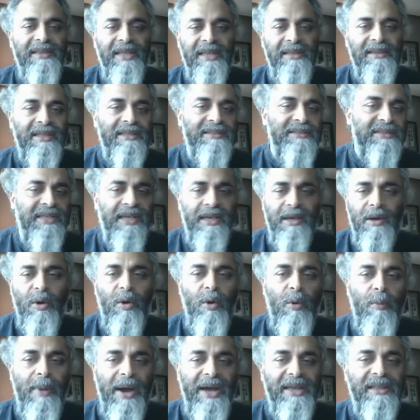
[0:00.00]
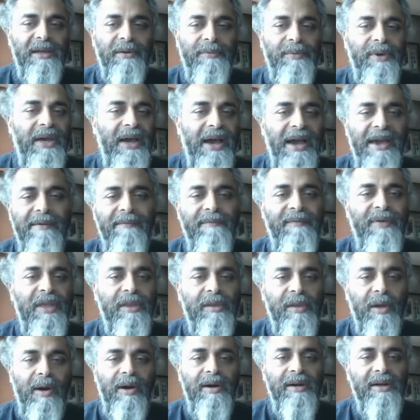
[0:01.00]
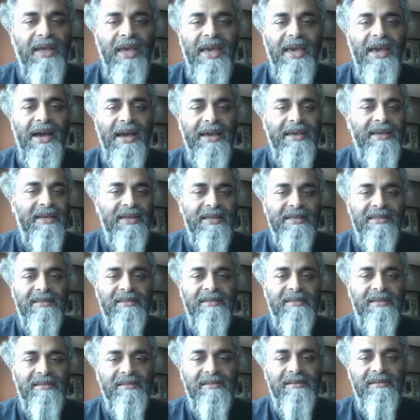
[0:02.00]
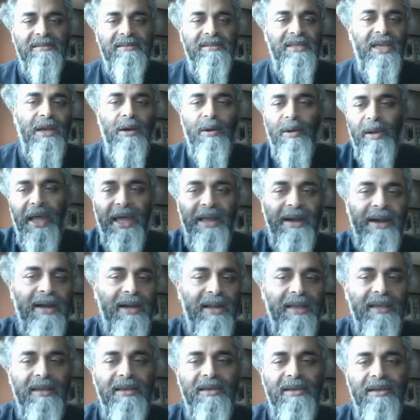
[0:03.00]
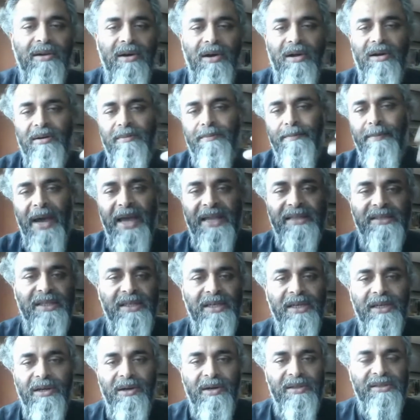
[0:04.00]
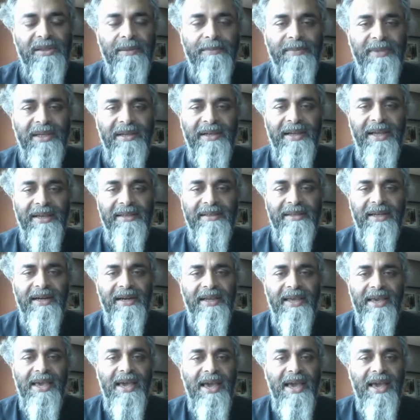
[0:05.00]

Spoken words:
And then they say, oh, by the way, we thought AI is singularity or magic or something like that.